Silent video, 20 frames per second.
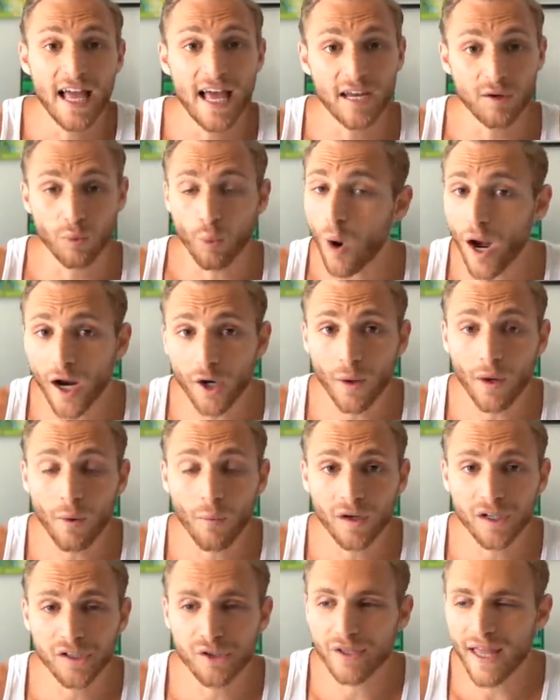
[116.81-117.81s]
And why do I
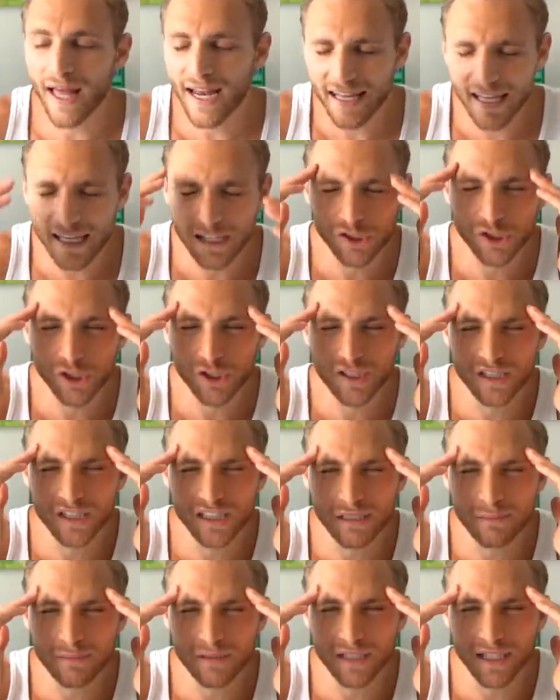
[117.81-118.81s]
want to do that? It just
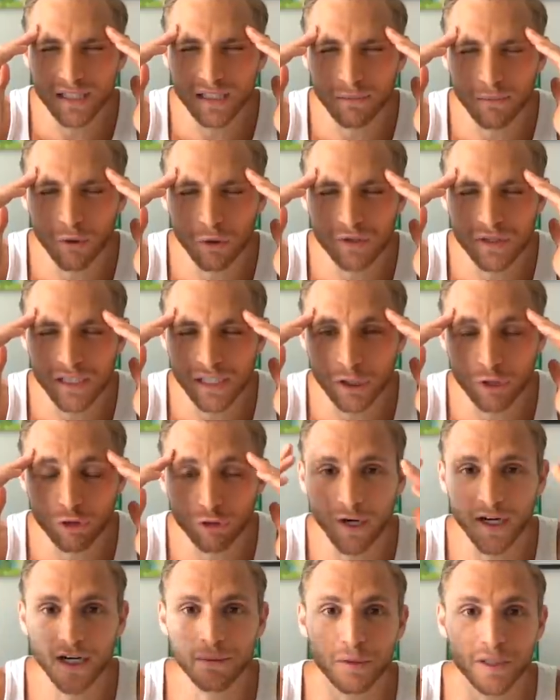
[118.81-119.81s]
seems like the most
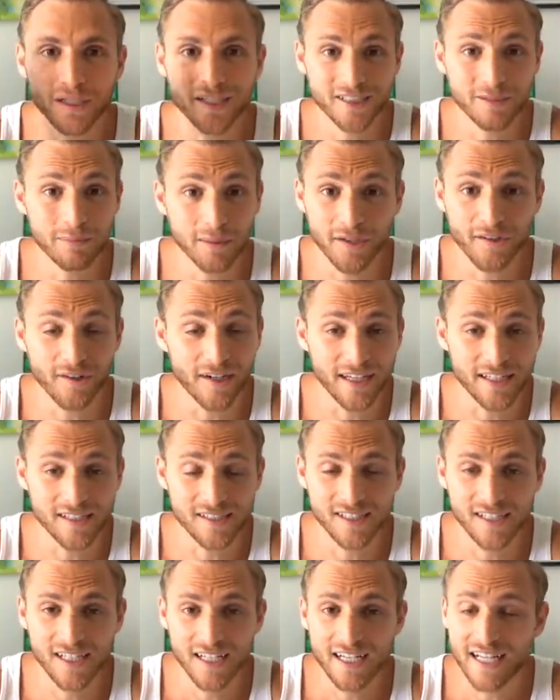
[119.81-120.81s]
incredible
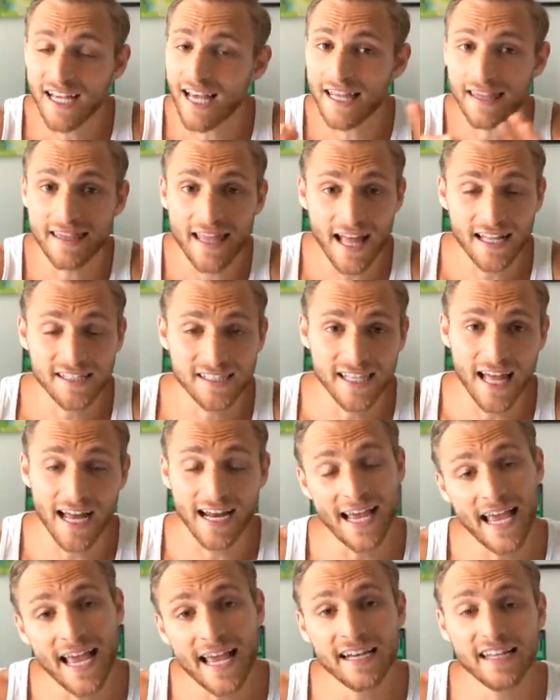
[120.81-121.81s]
experience, and that's
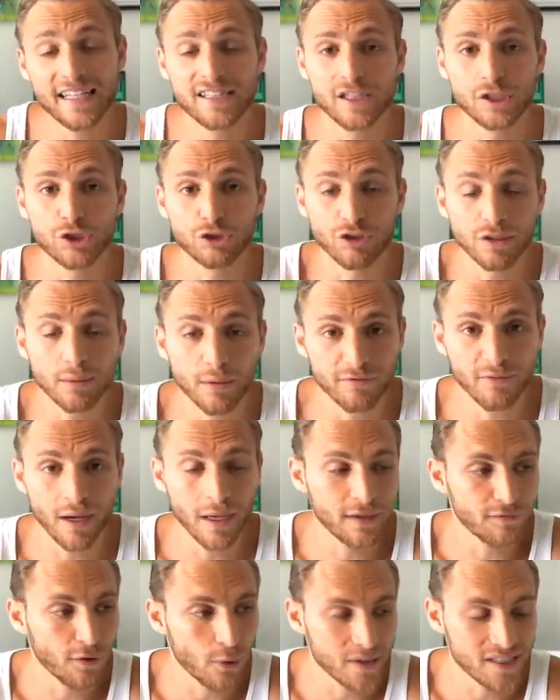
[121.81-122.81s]
that. And it's a dream of mine
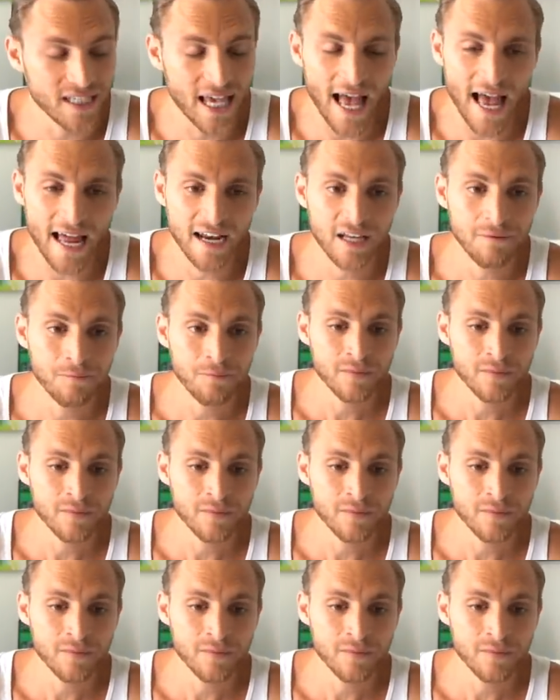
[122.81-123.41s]
I've always had,